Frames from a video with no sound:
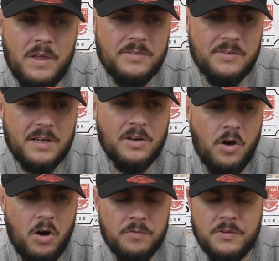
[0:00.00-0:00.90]
That second
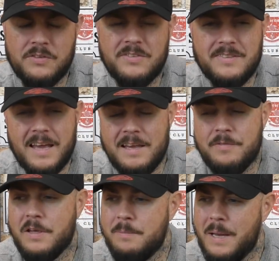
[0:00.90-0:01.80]
half, the
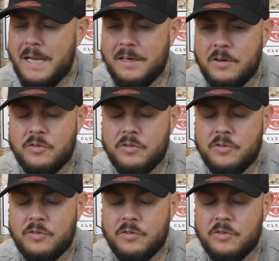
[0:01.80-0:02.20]
save he made at